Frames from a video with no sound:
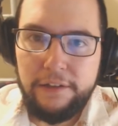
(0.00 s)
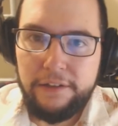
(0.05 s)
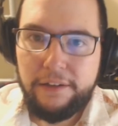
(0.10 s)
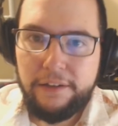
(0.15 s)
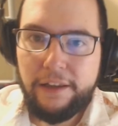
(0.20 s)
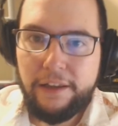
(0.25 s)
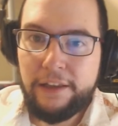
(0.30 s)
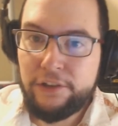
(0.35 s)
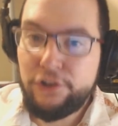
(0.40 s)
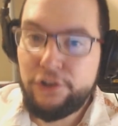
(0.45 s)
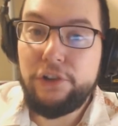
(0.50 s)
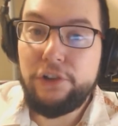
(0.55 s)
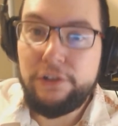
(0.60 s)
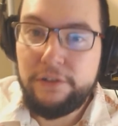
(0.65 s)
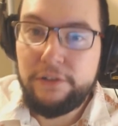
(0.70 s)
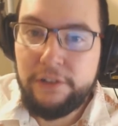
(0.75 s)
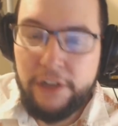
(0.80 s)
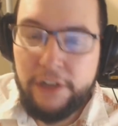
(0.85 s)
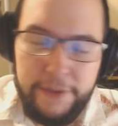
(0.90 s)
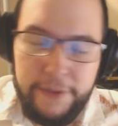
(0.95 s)
It's
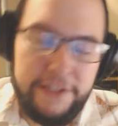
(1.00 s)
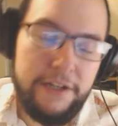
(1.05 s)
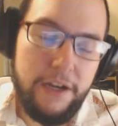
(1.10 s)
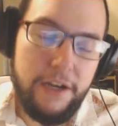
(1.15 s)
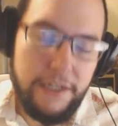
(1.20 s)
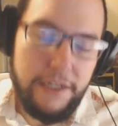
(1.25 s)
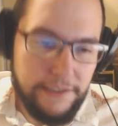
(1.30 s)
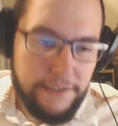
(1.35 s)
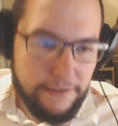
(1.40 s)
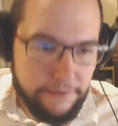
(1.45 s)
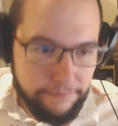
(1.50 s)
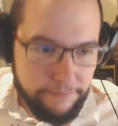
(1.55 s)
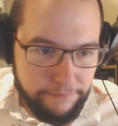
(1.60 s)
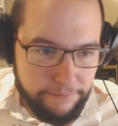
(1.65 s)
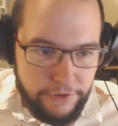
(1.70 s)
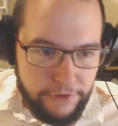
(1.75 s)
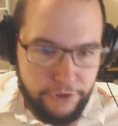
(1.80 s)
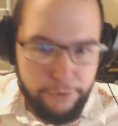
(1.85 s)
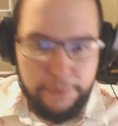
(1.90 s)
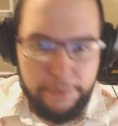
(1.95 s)
good, you know, it's nice.
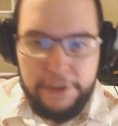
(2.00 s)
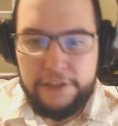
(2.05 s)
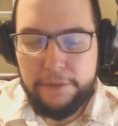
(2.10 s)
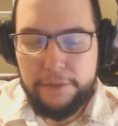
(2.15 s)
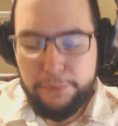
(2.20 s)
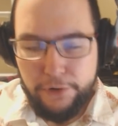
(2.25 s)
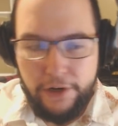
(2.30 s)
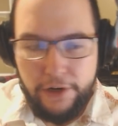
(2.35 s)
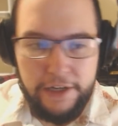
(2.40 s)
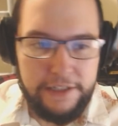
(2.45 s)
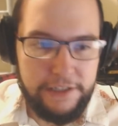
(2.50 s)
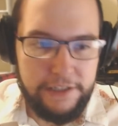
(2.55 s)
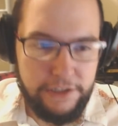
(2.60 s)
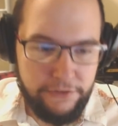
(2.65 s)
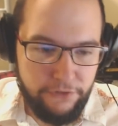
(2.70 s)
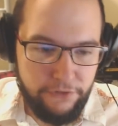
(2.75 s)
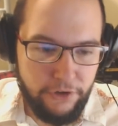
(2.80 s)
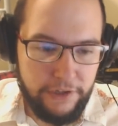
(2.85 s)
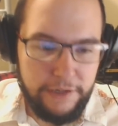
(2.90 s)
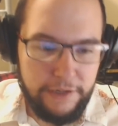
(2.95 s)
You'll be surprised that
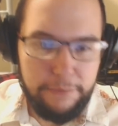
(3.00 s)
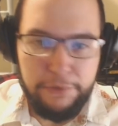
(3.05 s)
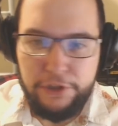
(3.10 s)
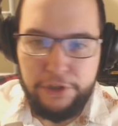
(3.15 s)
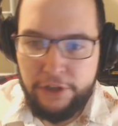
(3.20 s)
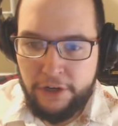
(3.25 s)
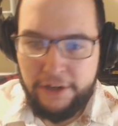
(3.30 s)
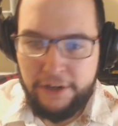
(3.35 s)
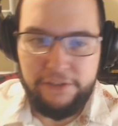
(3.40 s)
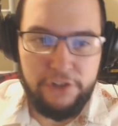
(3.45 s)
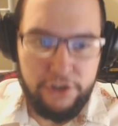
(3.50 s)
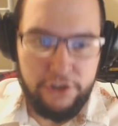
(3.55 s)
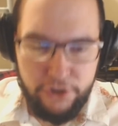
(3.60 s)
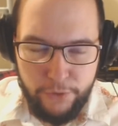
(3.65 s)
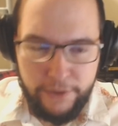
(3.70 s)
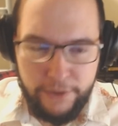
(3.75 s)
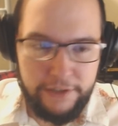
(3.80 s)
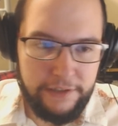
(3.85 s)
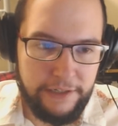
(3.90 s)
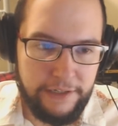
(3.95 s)
you've got it, but you don't have to
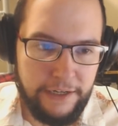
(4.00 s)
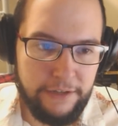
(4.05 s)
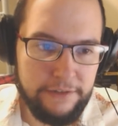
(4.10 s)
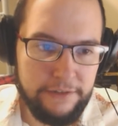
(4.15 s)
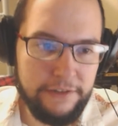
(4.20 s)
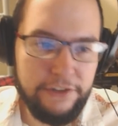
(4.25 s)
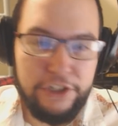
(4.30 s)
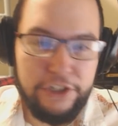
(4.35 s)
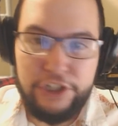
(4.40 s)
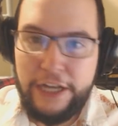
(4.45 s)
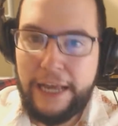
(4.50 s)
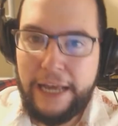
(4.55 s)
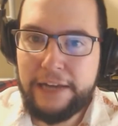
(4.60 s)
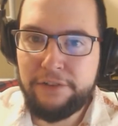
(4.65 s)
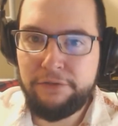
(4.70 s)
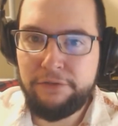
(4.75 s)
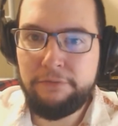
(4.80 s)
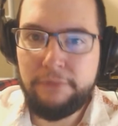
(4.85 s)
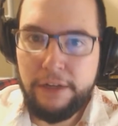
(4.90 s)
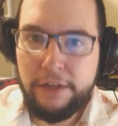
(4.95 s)
do anything else. And the chat
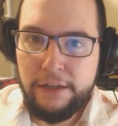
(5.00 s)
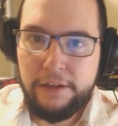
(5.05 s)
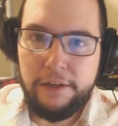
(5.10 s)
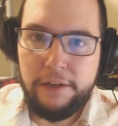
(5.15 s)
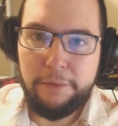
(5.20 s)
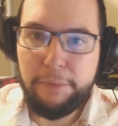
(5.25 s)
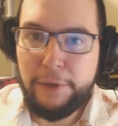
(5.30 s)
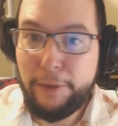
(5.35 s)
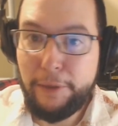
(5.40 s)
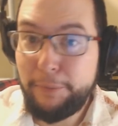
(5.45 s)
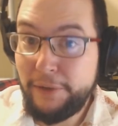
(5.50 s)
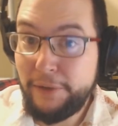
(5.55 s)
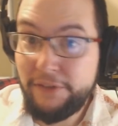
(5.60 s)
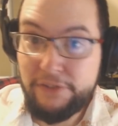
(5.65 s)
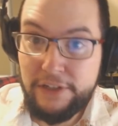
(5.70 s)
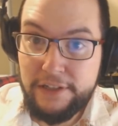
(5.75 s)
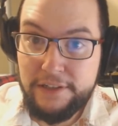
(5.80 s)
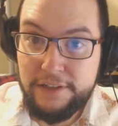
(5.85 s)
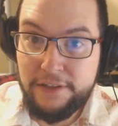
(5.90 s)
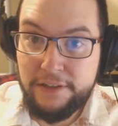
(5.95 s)
can be
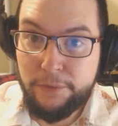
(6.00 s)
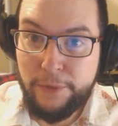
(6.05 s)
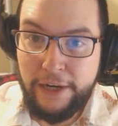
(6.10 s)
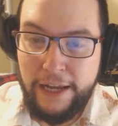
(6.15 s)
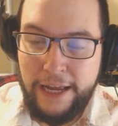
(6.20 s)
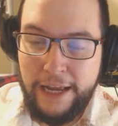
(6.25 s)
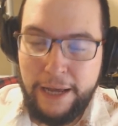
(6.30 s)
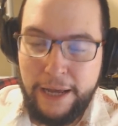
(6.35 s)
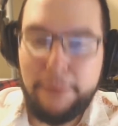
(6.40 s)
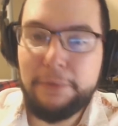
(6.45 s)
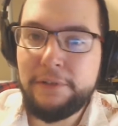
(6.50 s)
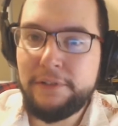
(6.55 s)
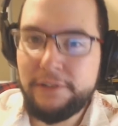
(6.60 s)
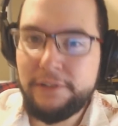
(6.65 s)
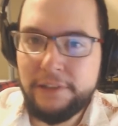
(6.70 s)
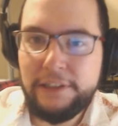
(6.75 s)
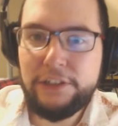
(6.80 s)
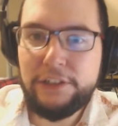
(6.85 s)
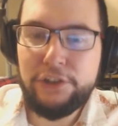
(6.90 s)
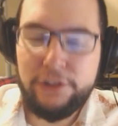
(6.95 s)
oblivious to when it
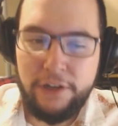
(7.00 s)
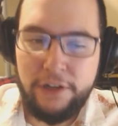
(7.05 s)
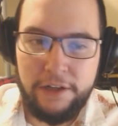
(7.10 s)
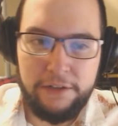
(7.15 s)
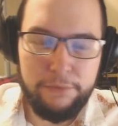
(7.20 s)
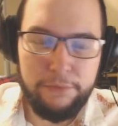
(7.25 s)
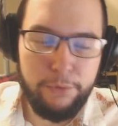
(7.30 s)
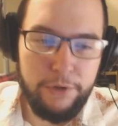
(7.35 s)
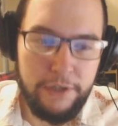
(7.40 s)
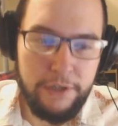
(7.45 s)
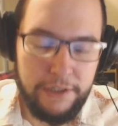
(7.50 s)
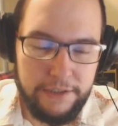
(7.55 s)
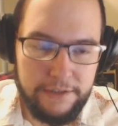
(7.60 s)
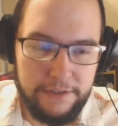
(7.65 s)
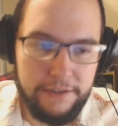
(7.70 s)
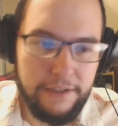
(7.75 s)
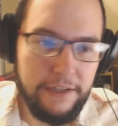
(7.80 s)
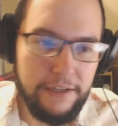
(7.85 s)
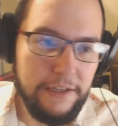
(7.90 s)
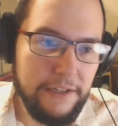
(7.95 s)
happens, and it just kind of
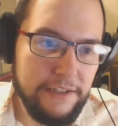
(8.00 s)
works.